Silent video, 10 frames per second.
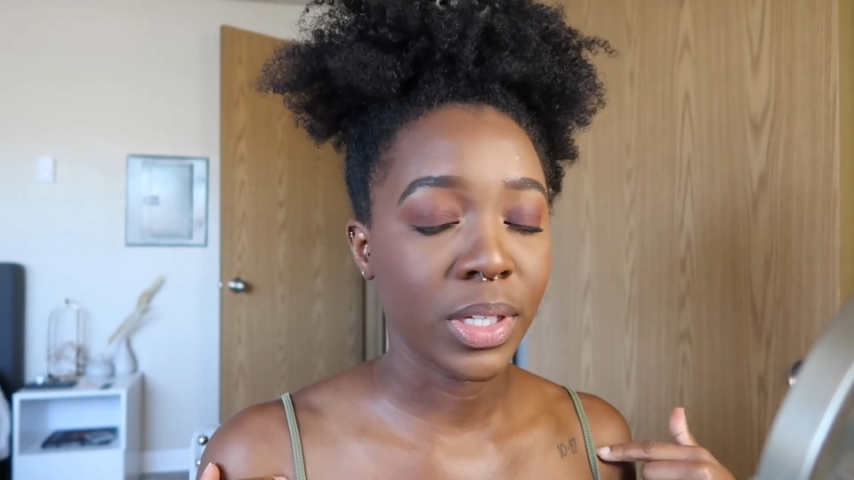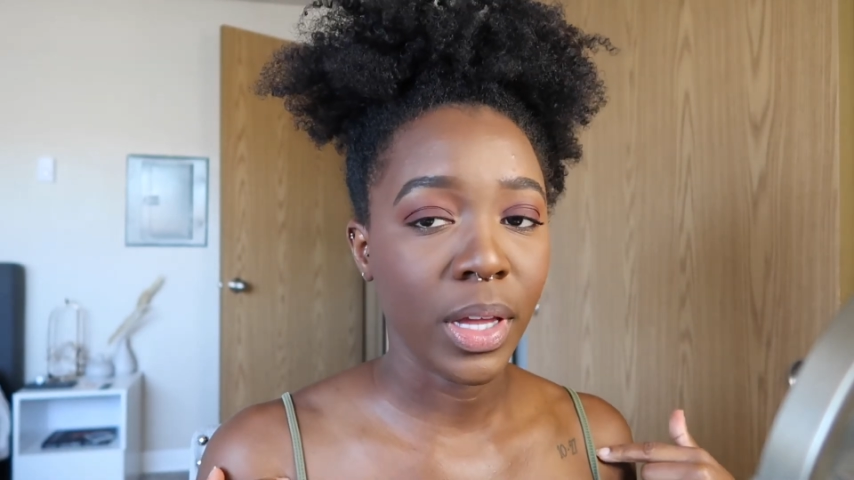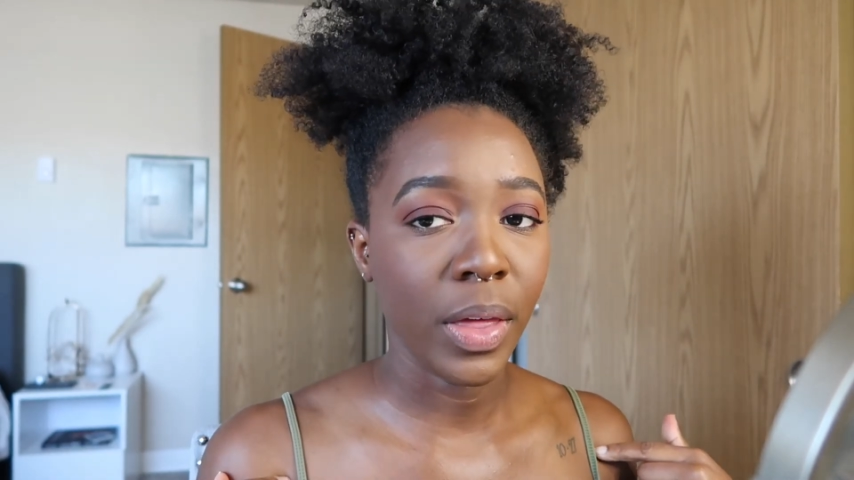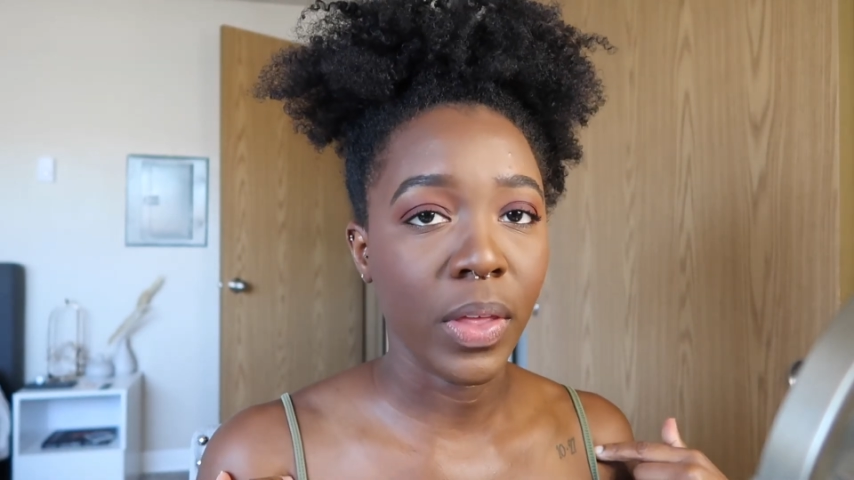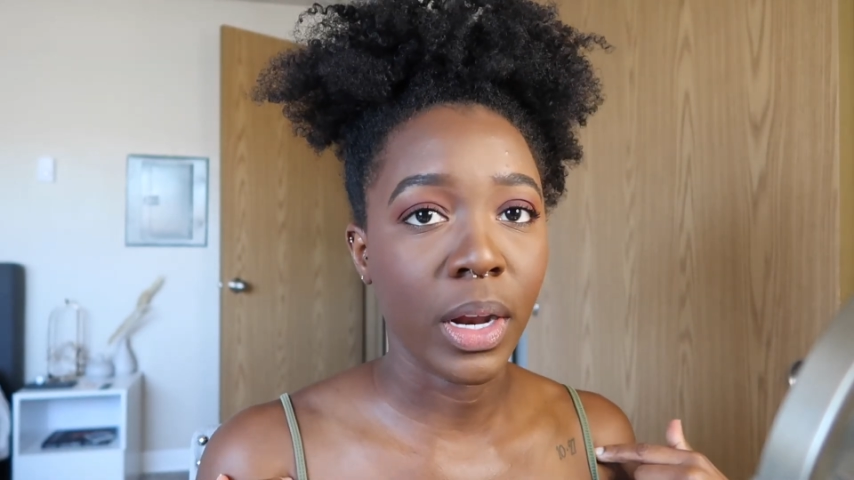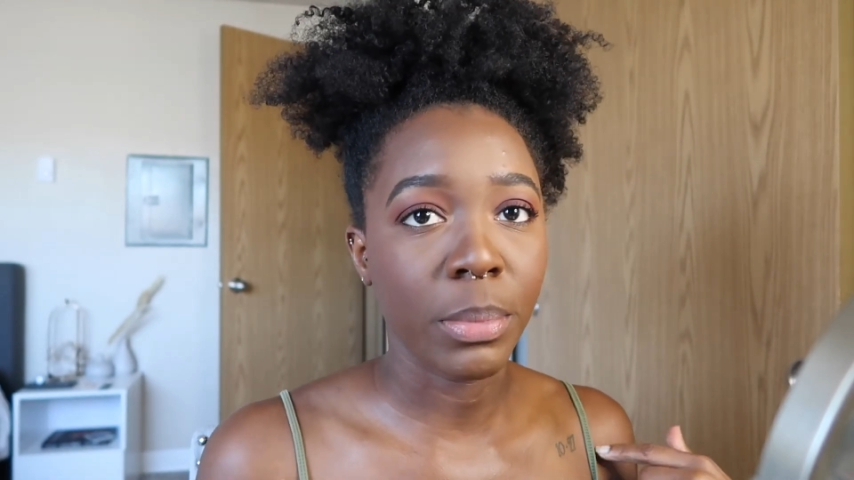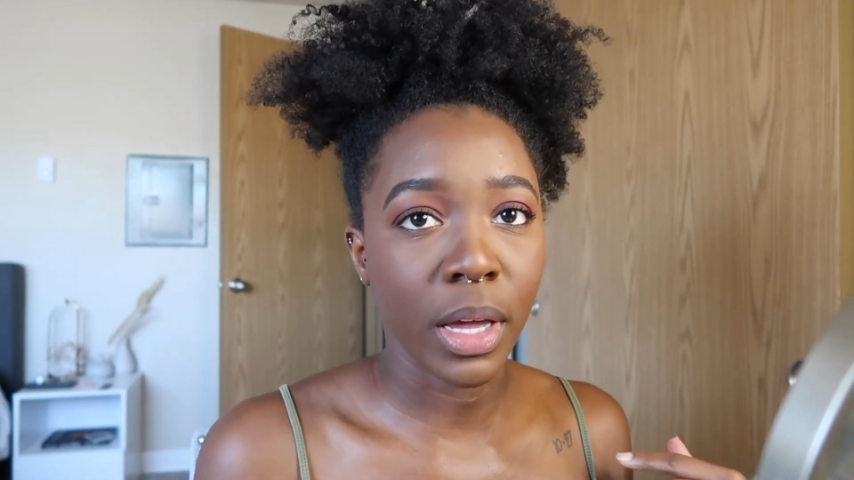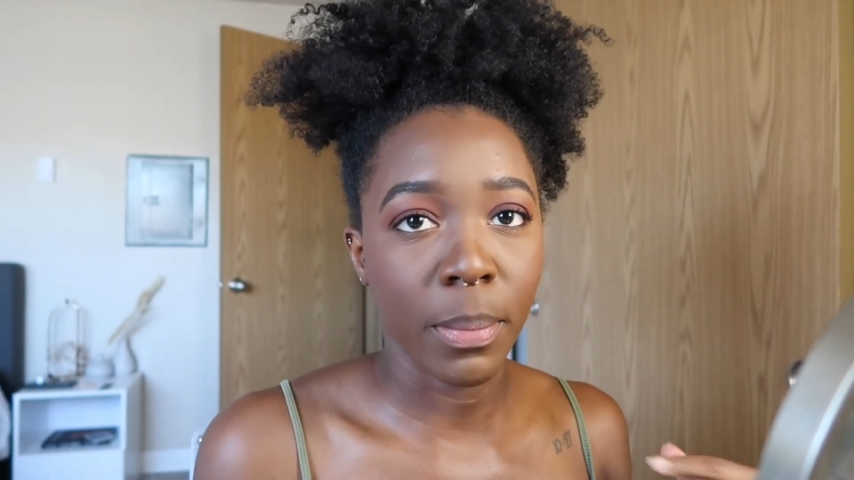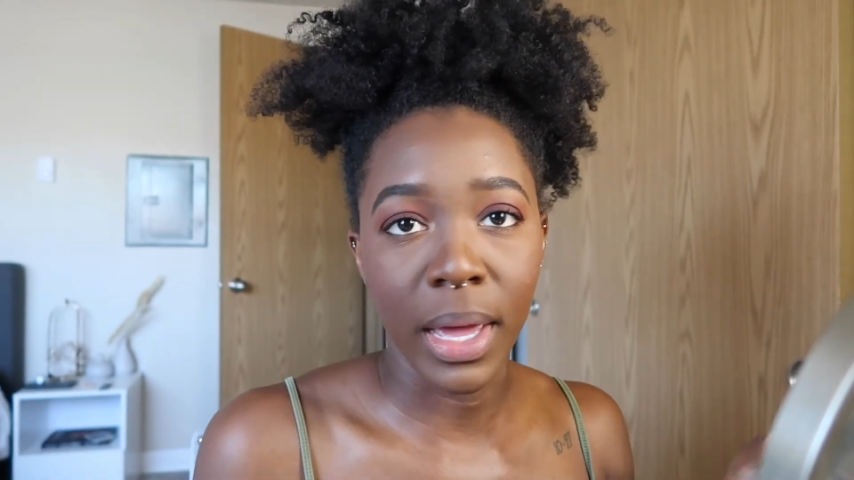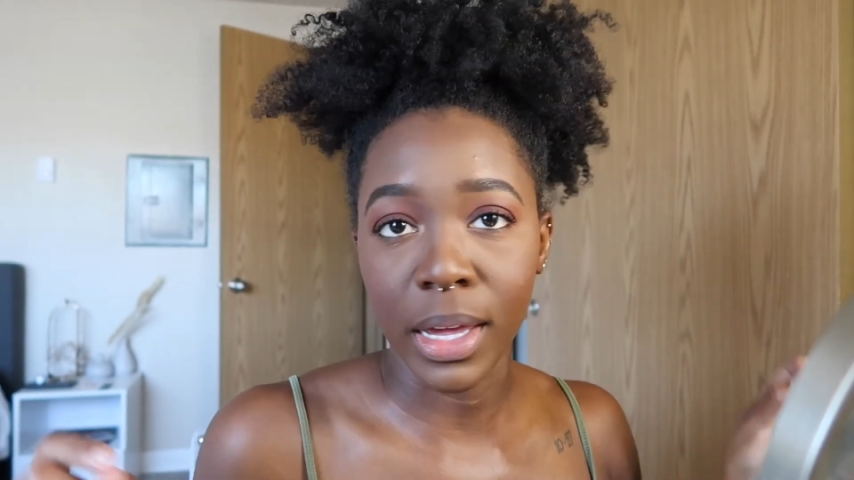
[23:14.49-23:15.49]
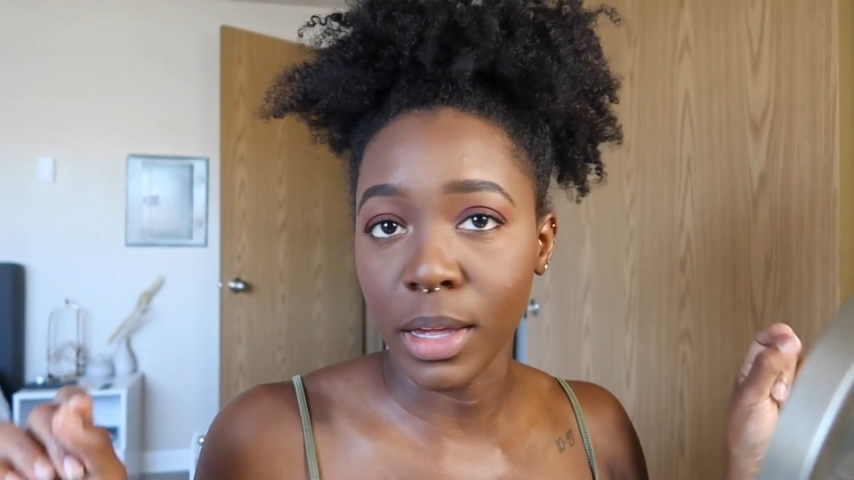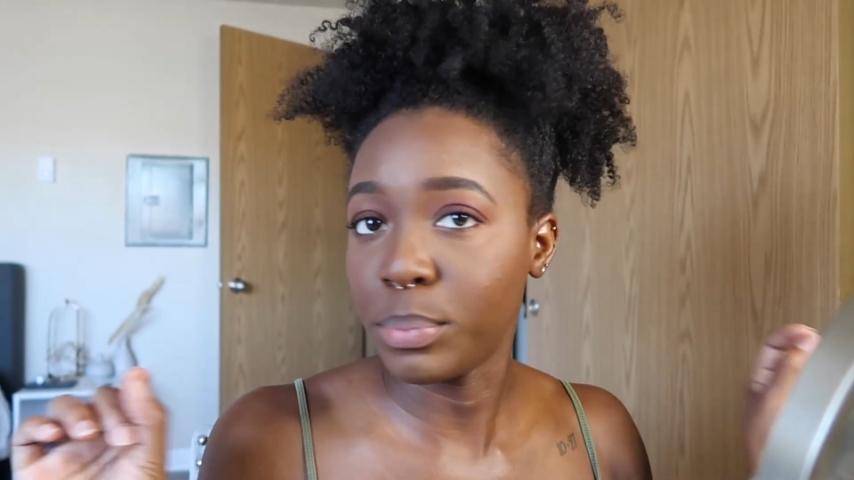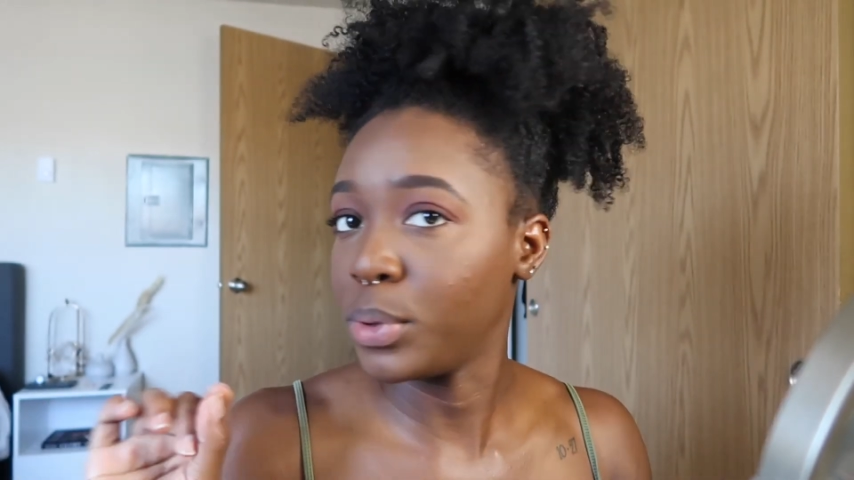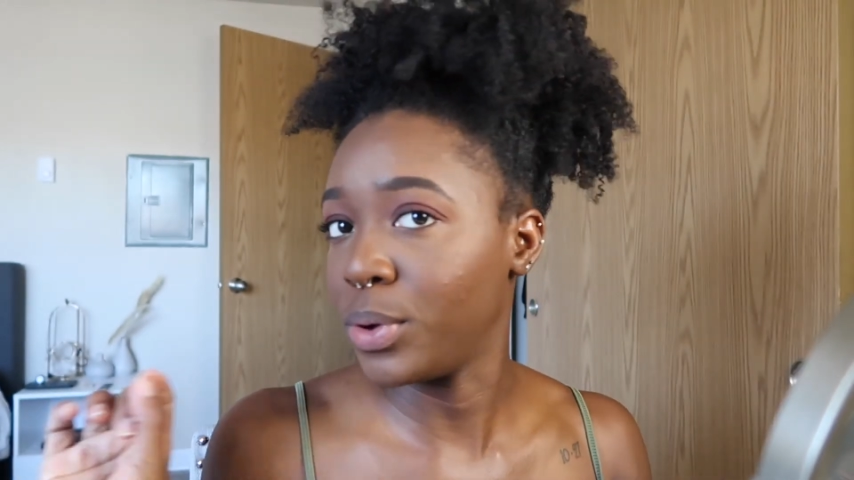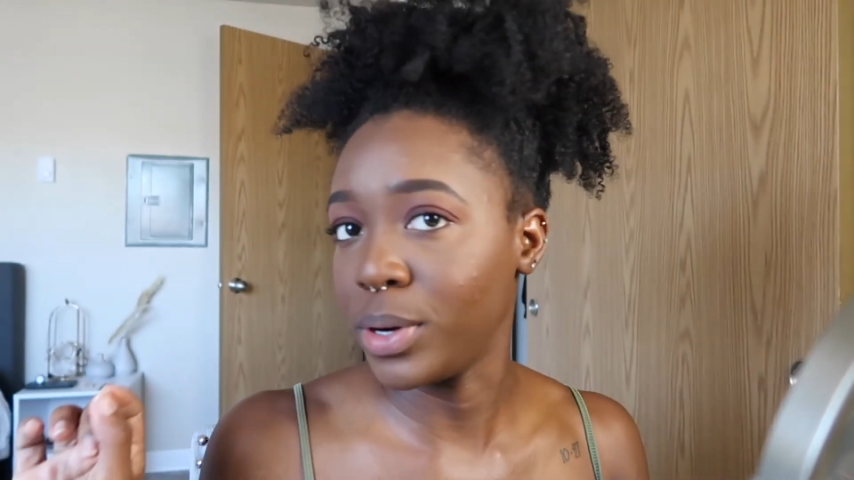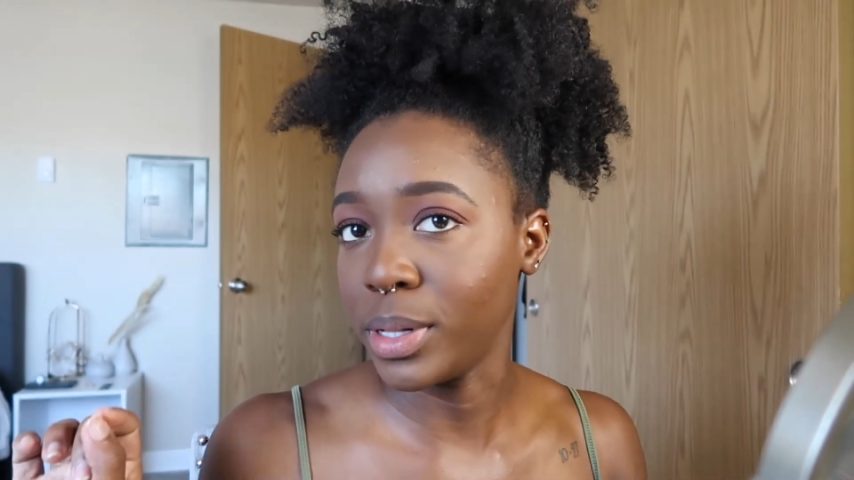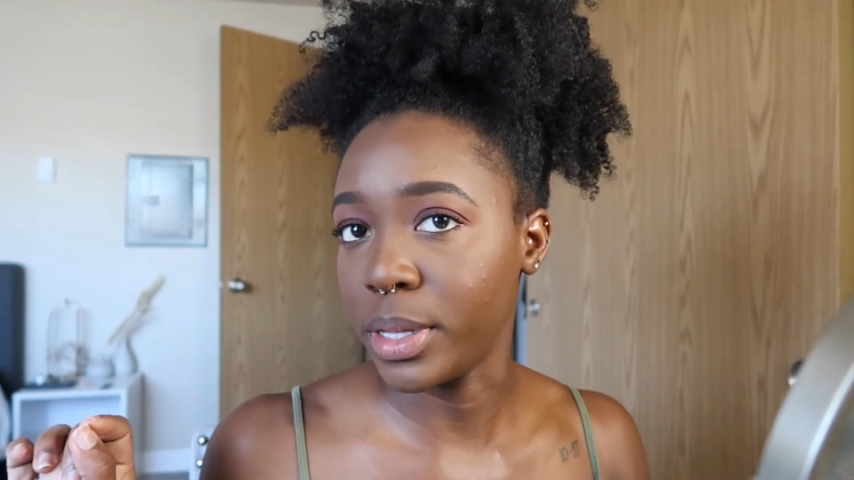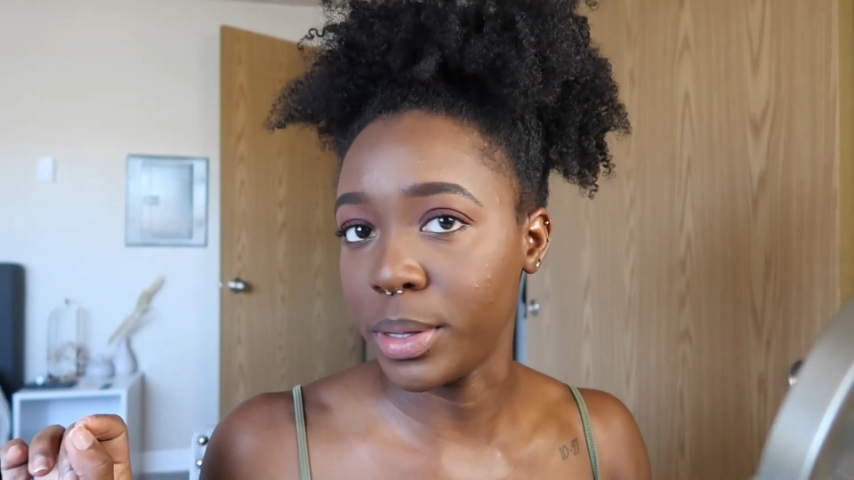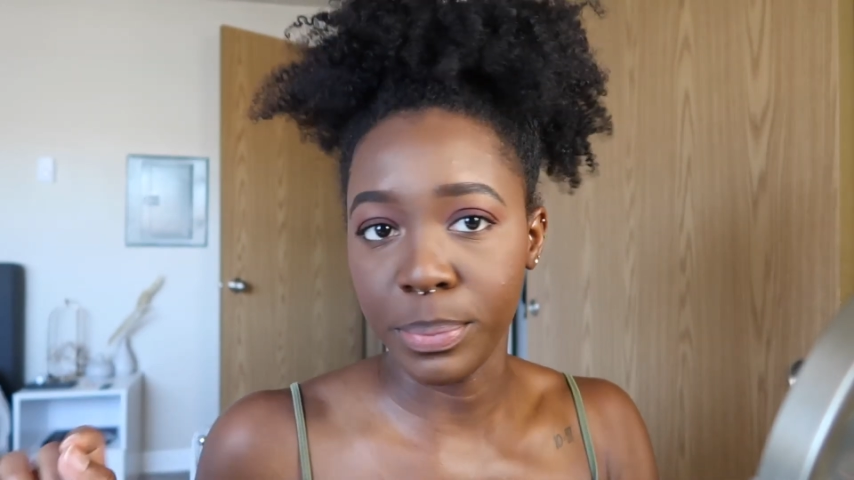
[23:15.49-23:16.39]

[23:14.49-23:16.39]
and then I'm gonna come back and put on a lip